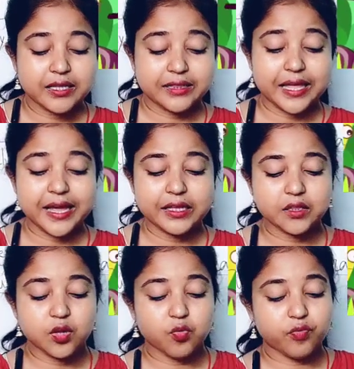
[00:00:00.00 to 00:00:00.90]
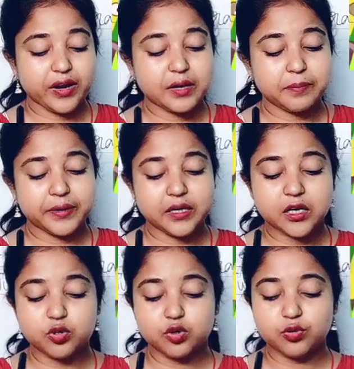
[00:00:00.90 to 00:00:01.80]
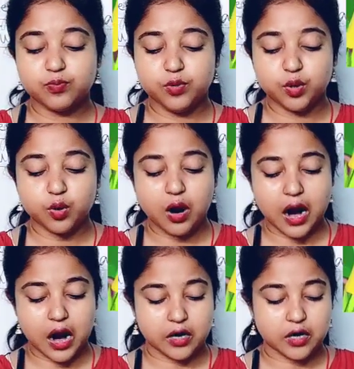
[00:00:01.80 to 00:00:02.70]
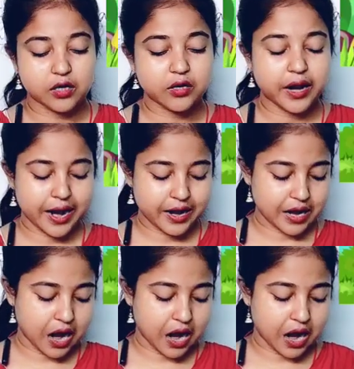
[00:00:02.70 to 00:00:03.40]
Then the wind began to blow harder and